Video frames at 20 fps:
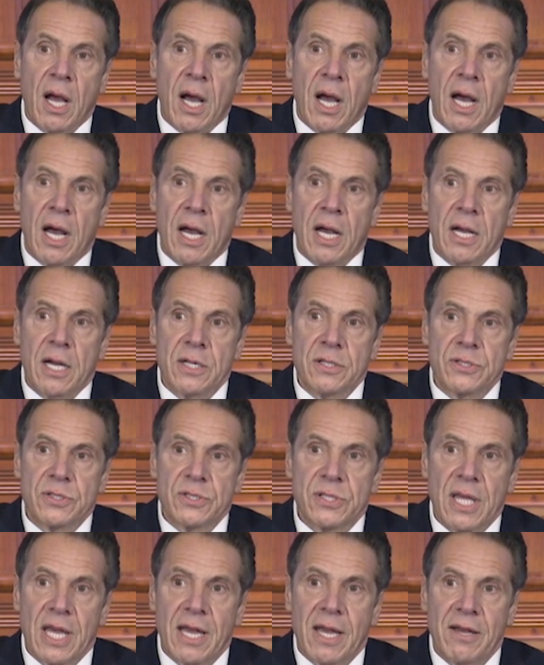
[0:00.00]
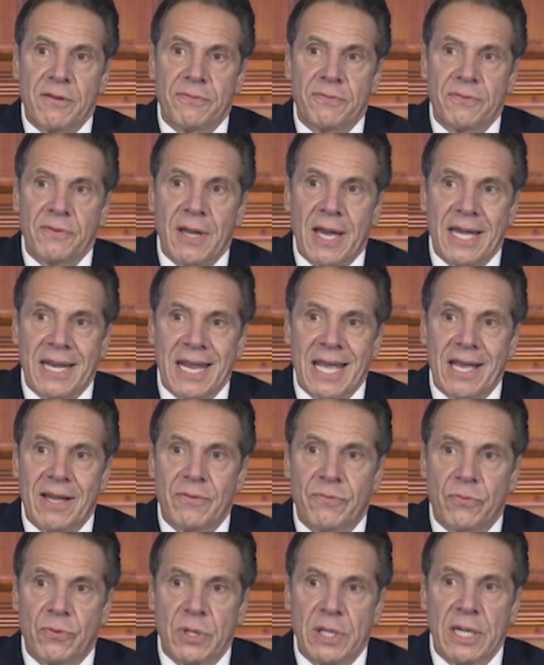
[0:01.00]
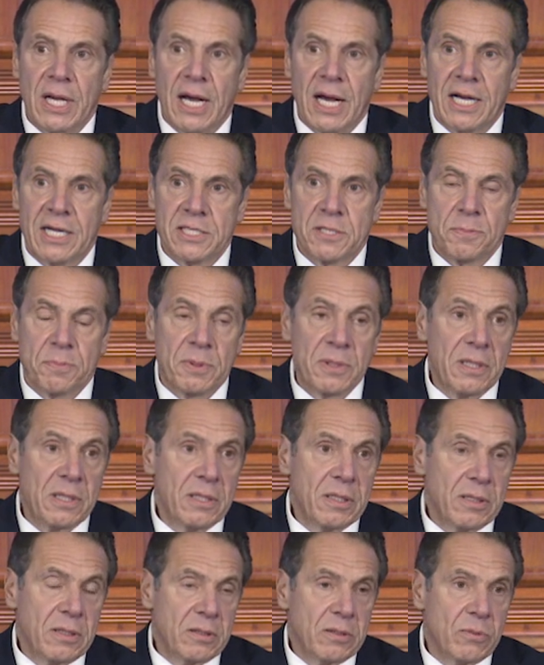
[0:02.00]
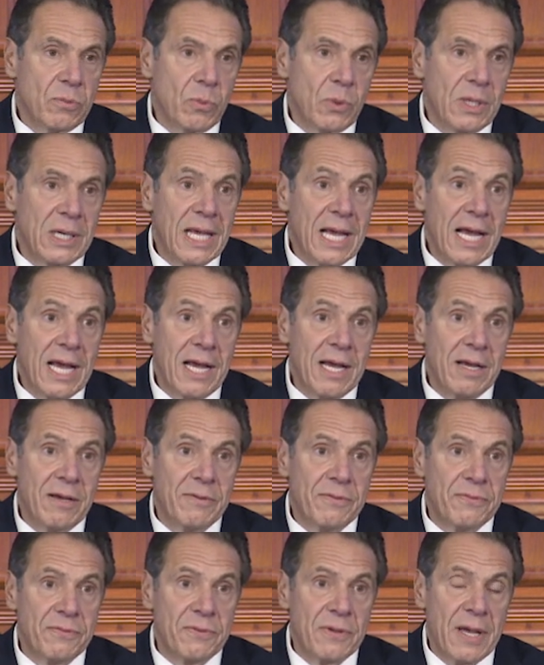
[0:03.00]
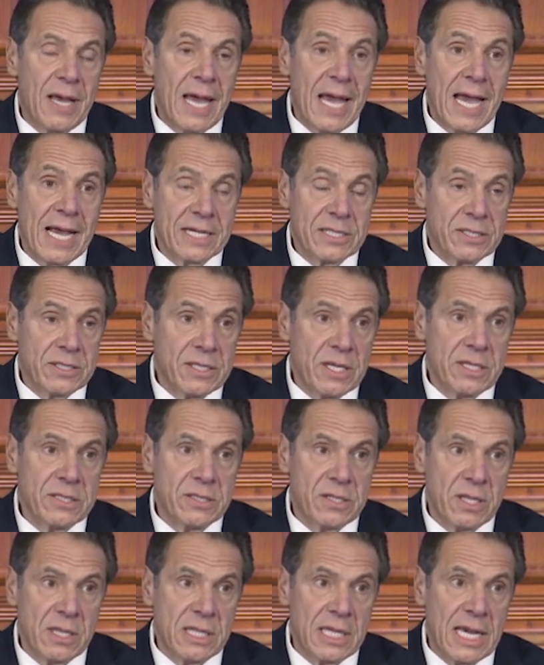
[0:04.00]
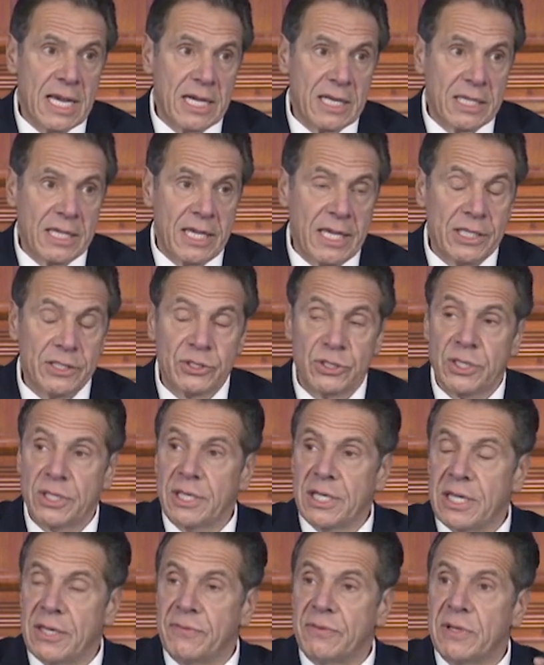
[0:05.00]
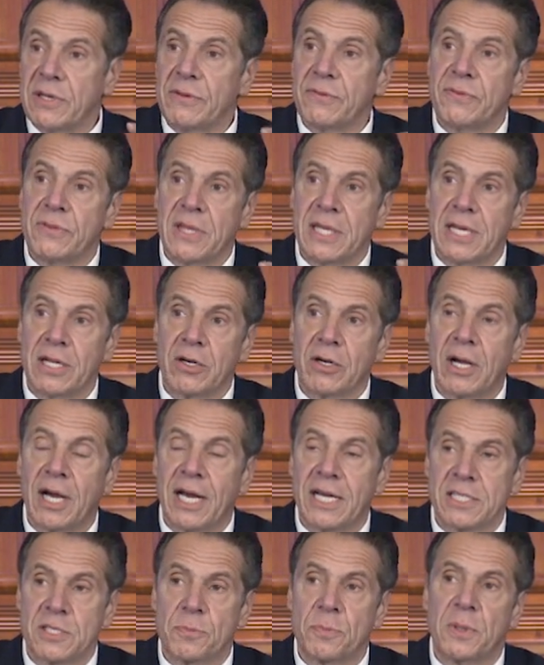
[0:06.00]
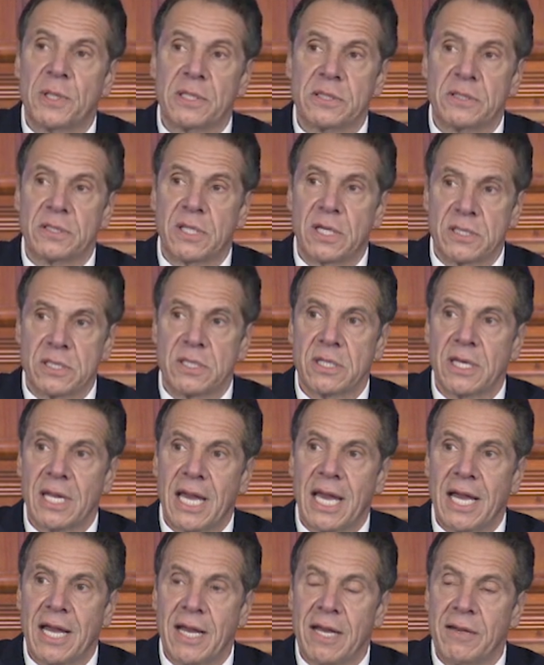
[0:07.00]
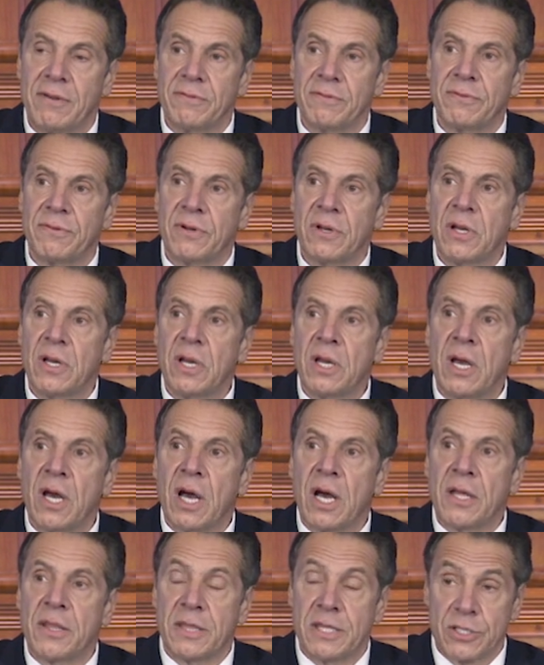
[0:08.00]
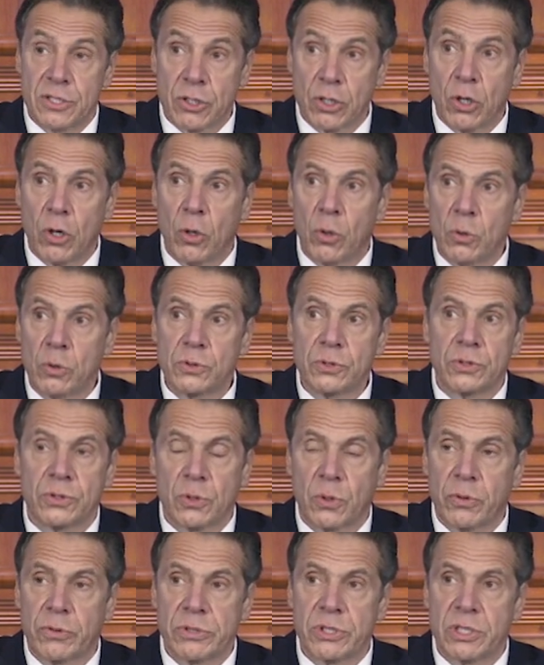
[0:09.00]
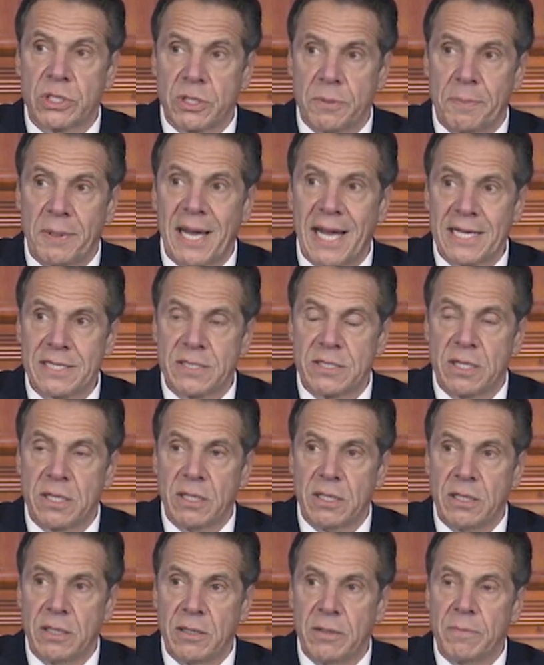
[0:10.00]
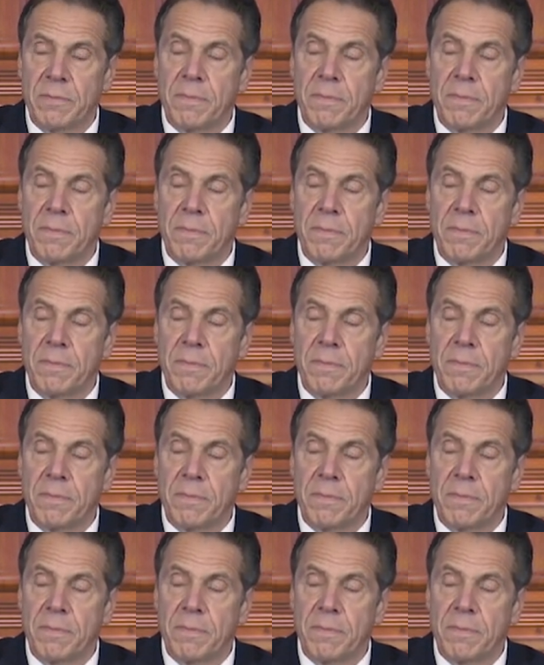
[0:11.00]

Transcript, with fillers: Uh, staff at every hospital will have access to the allocation, even if their hospital doesn't have this cold storage capacity